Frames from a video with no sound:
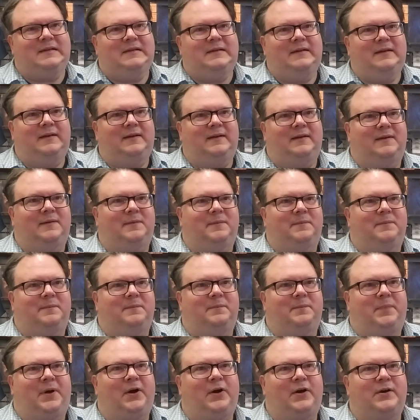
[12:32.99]
um,
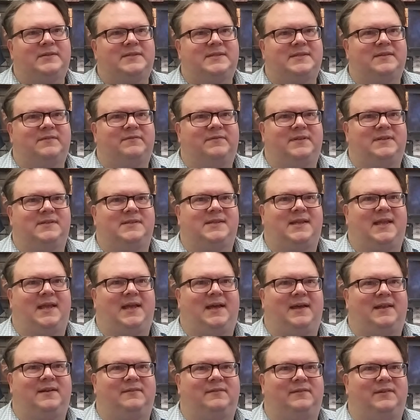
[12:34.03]
parts of his
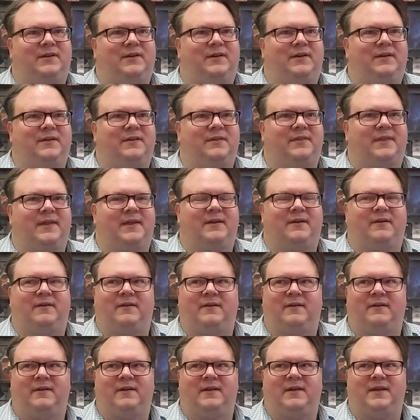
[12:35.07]
catalog that
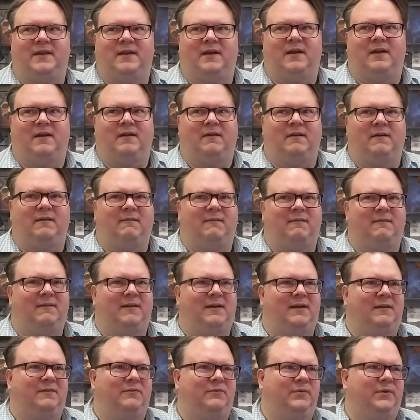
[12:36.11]
are uh,
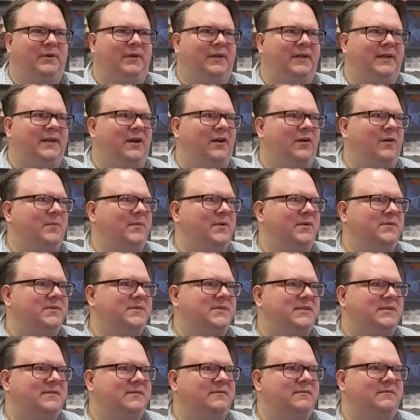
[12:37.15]
really
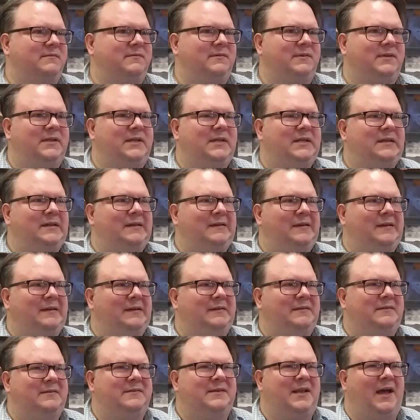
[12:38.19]
almost
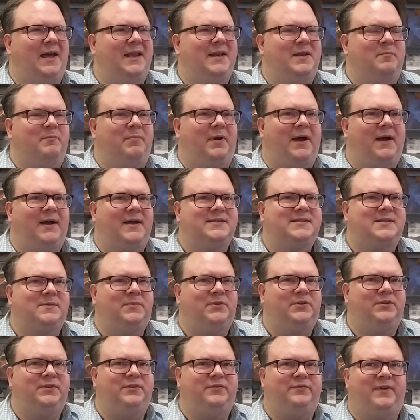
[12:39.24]
not
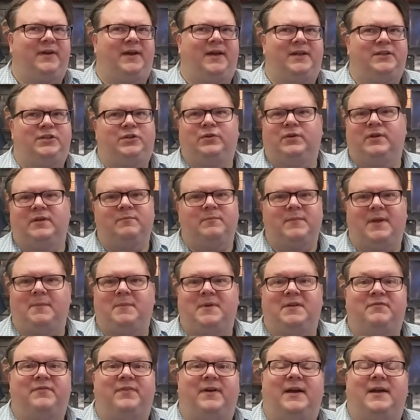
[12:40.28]
impossible to find. You can maybe
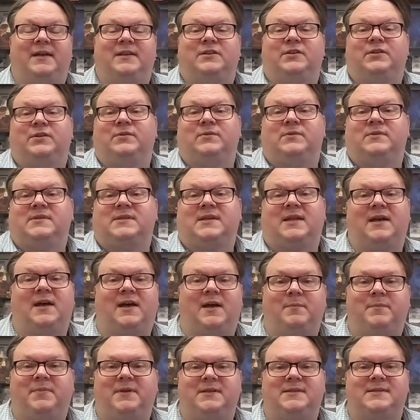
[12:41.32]
find used
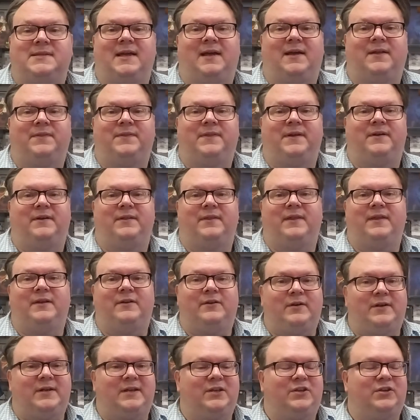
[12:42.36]
copies out there that
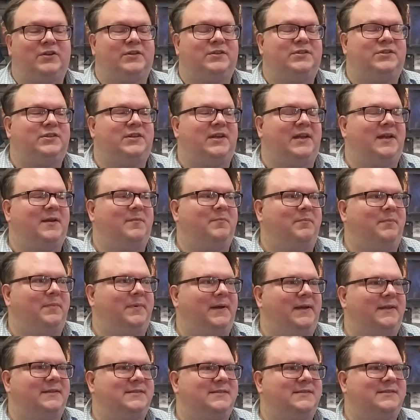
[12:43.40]
are in good shape,
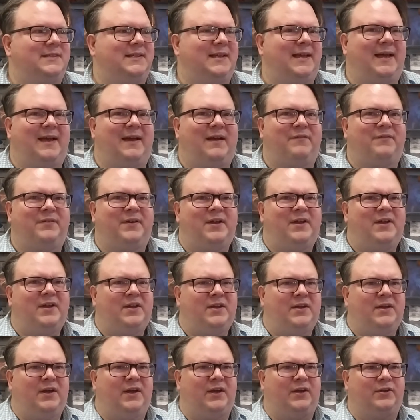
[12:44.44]
but to have
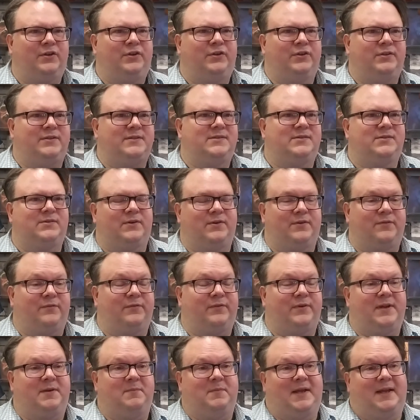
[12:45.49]
a good sort of
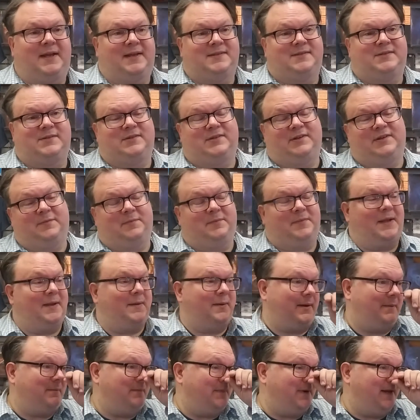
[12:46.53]
remaster.
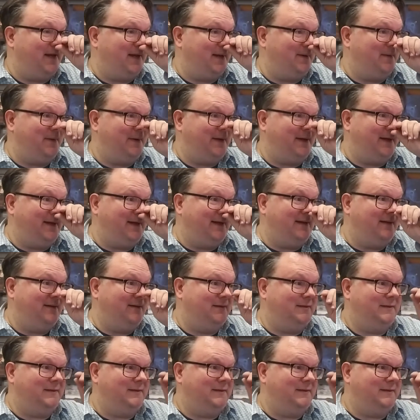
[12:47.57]
maybe